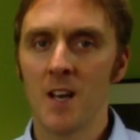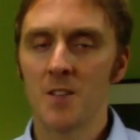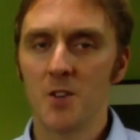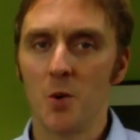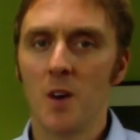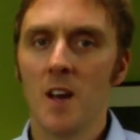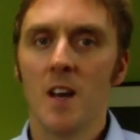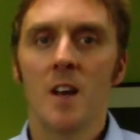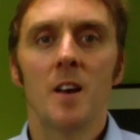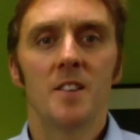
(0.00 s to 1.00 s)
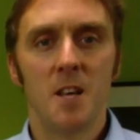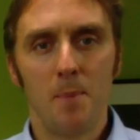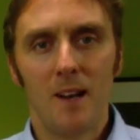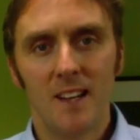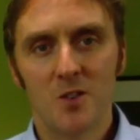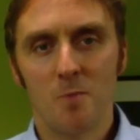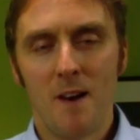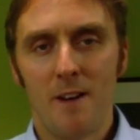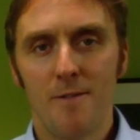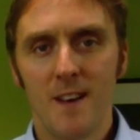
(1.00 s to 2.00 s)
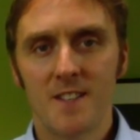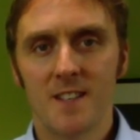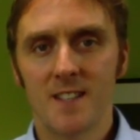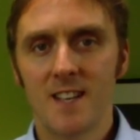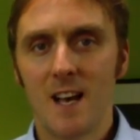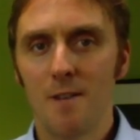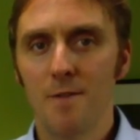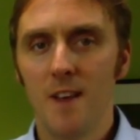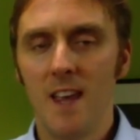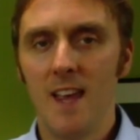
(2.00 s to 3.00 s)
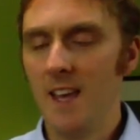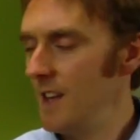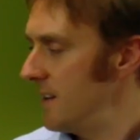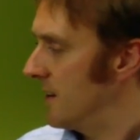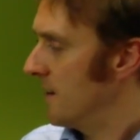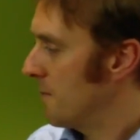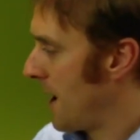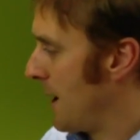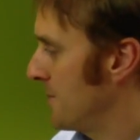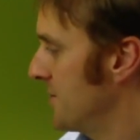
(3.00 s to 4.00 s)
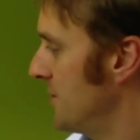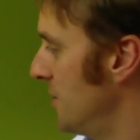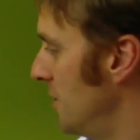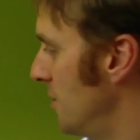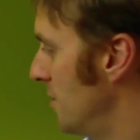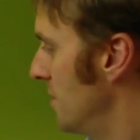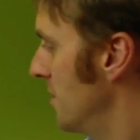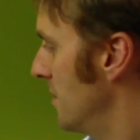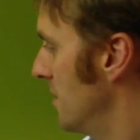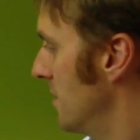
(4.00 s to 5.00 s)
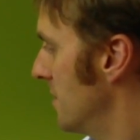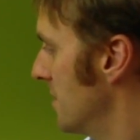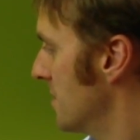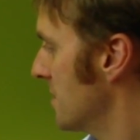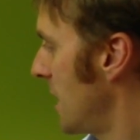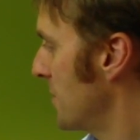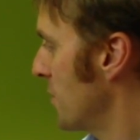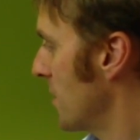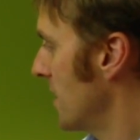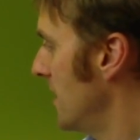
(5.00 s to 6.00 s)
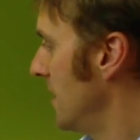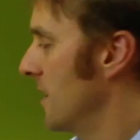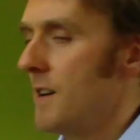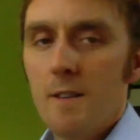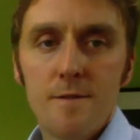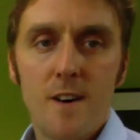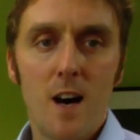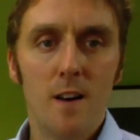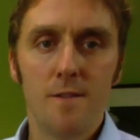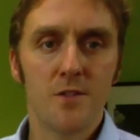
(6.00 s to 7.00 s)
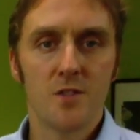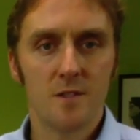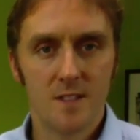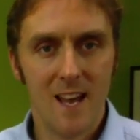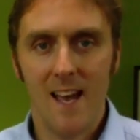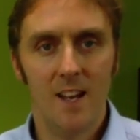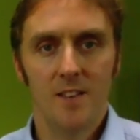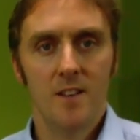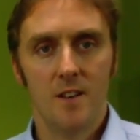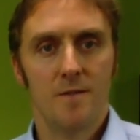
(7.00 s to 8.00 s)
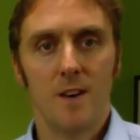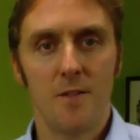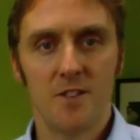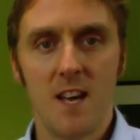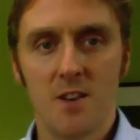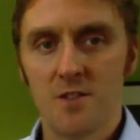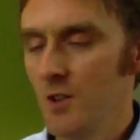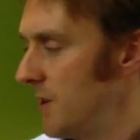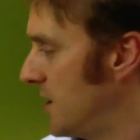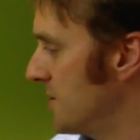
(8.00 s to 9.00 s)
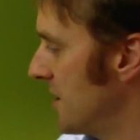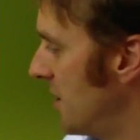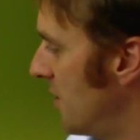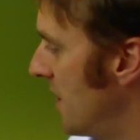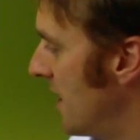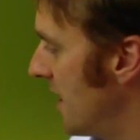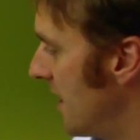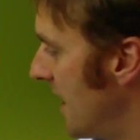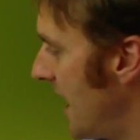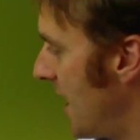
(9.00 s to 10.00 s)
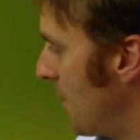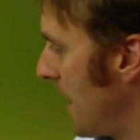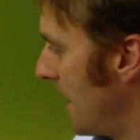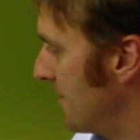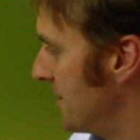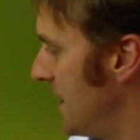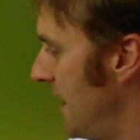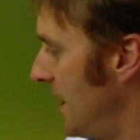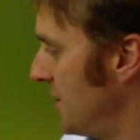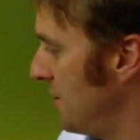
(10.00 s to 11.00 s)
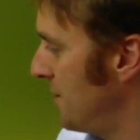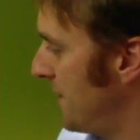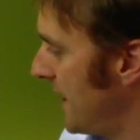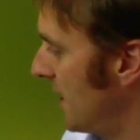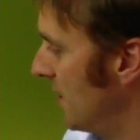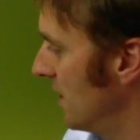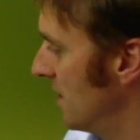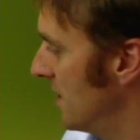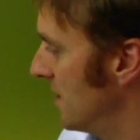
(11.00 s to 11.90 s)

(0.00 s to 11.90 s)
So typically this would manifest itself in perhaps you stopped working 5 or 10 or so years ago, and we have today, and you feel